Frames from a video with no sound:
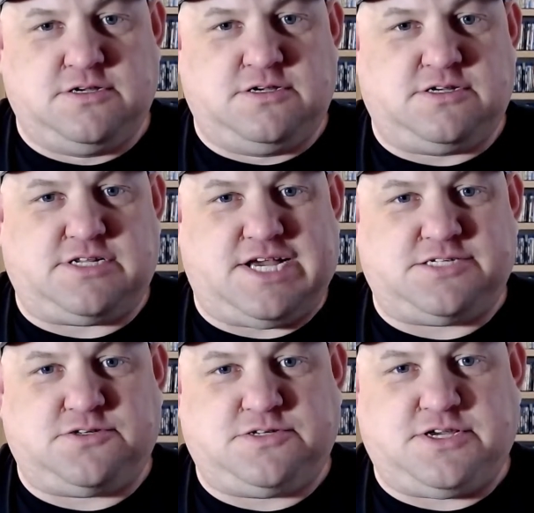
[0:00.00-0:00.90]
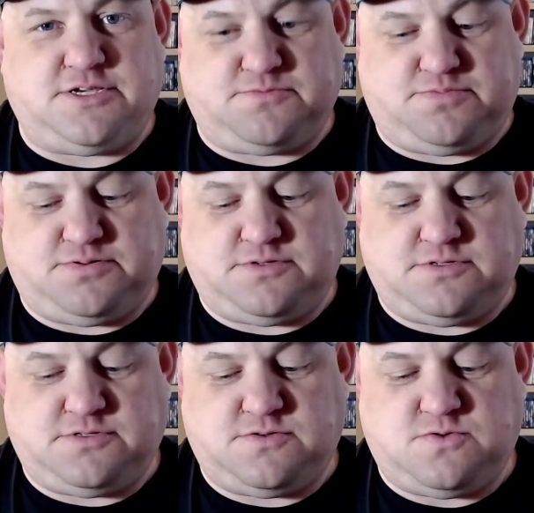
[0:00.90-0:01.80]
slasher type
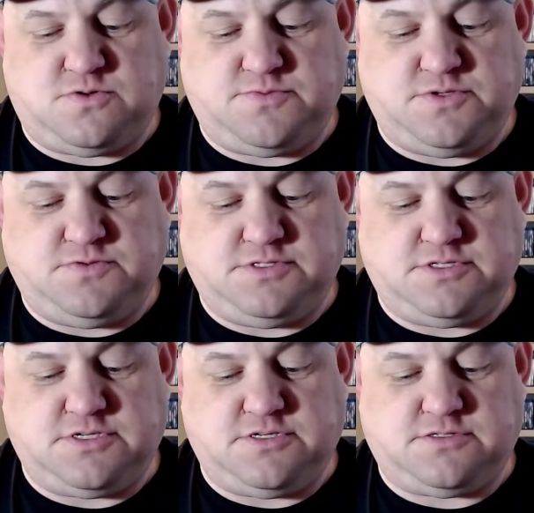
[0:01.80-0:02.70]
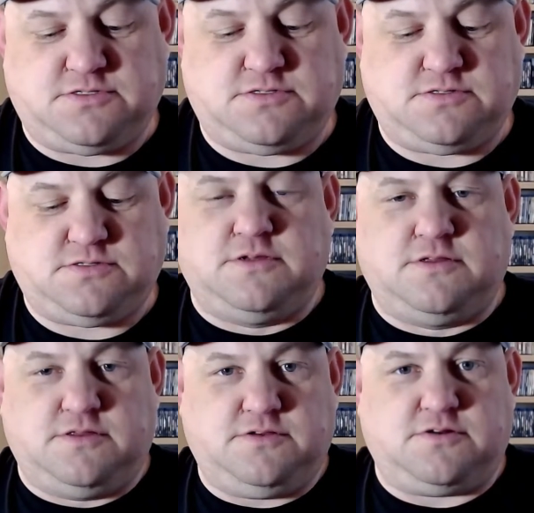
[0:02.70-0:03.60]
horror movies, I guess. So
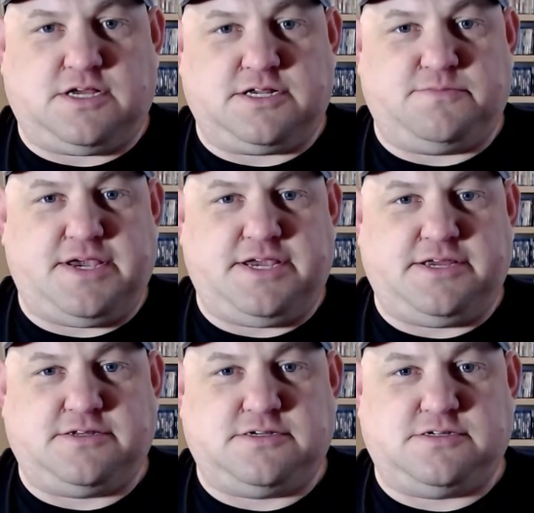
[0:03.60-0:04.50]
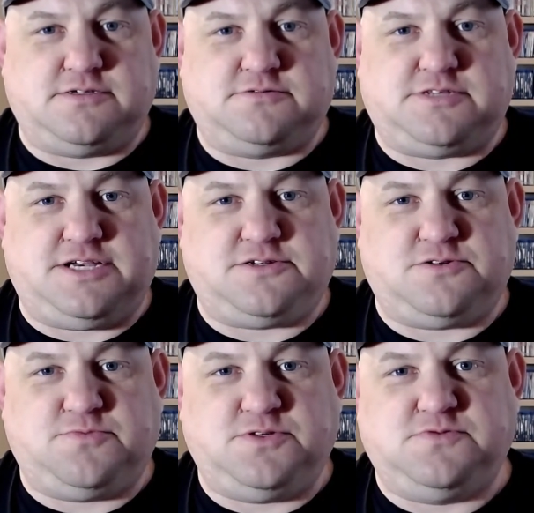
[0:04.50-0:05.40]
these are like the main
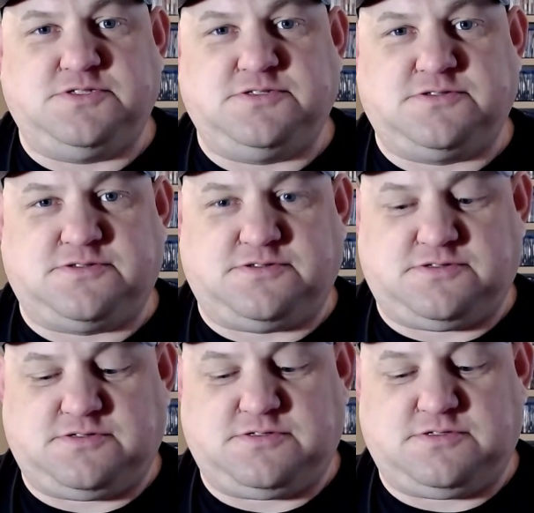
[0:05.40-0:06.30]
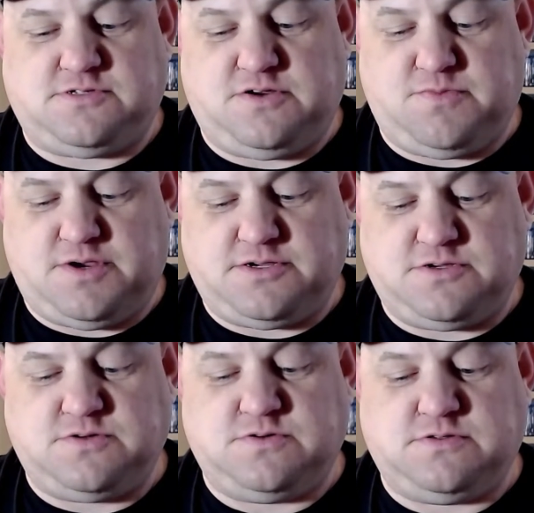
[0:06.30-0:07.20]
slasher movies everybody
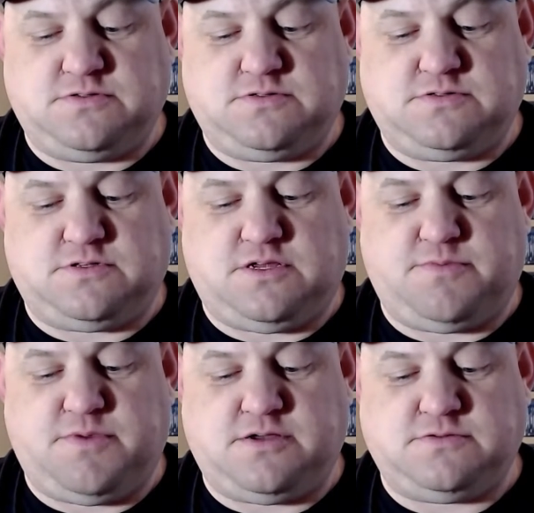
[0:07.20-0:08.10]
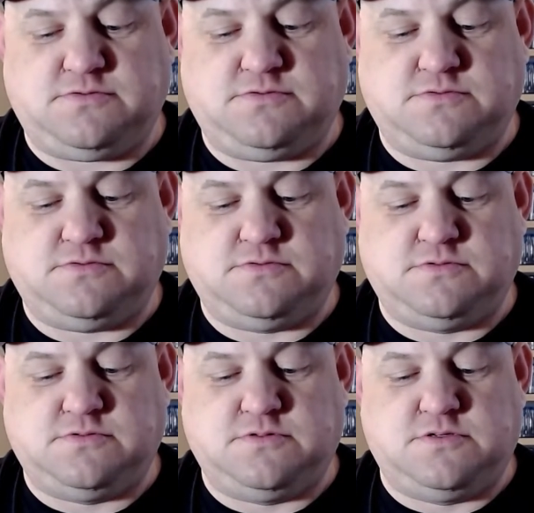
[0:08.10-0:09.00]
knows a lot about,
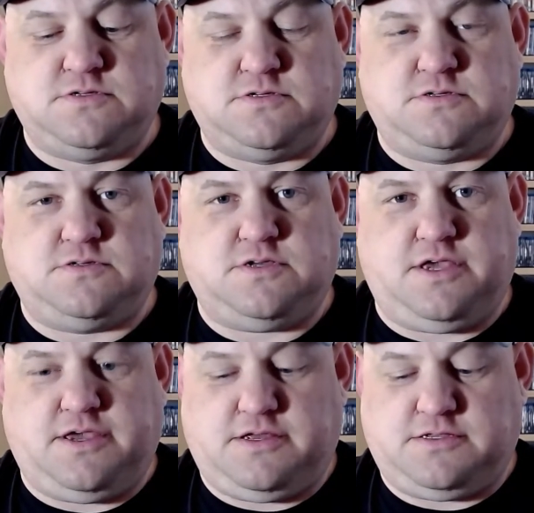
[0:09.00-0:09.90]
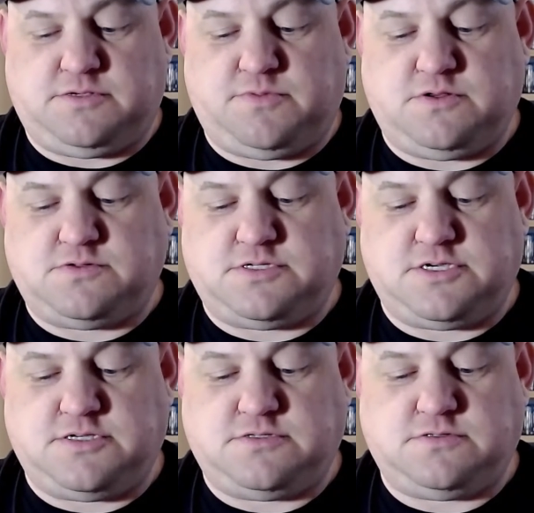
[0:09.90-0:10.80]
and some others, I
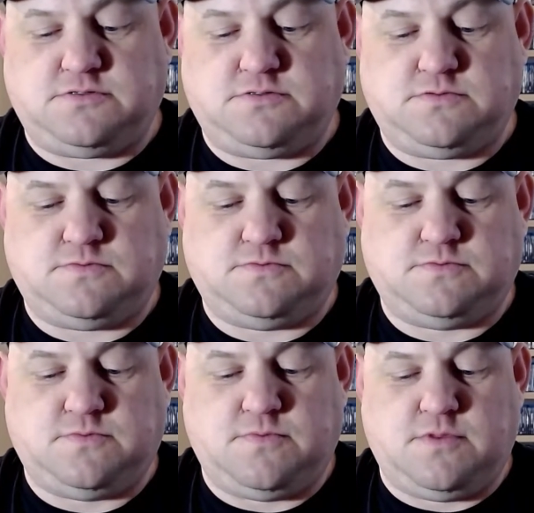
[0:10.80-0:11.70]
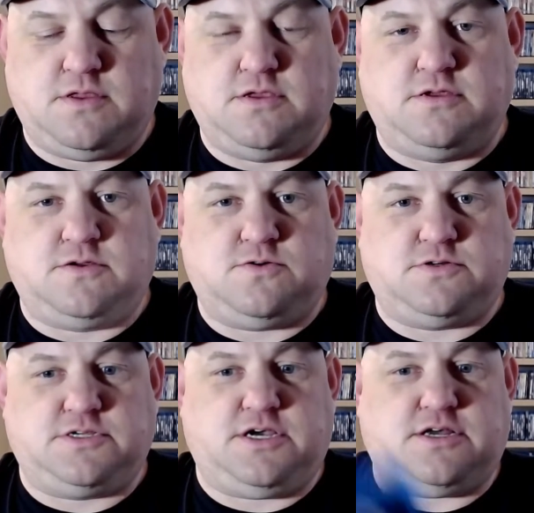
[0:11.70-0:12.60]
guess. Of
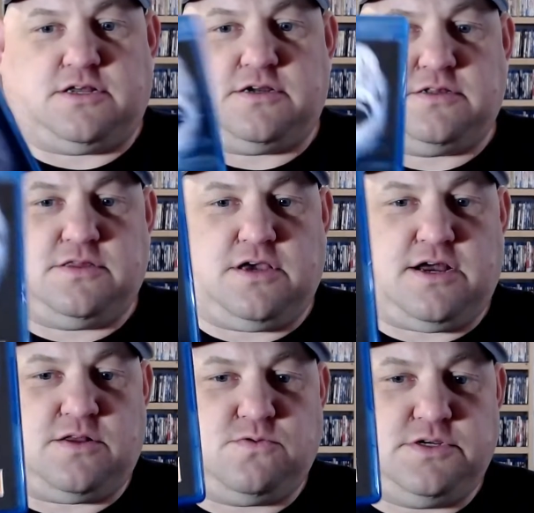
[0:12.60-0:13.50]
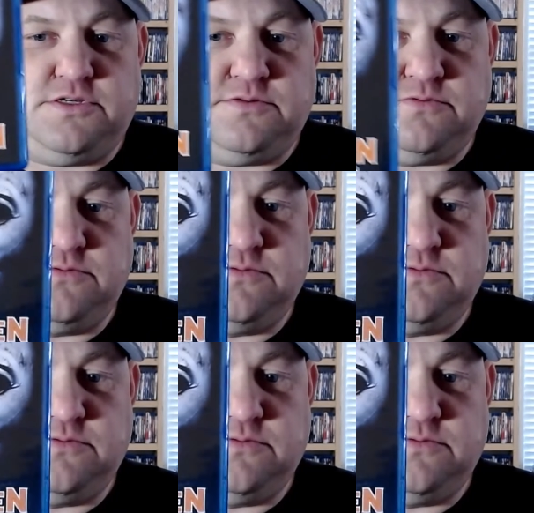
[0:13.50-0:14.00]
course, you got the Halloween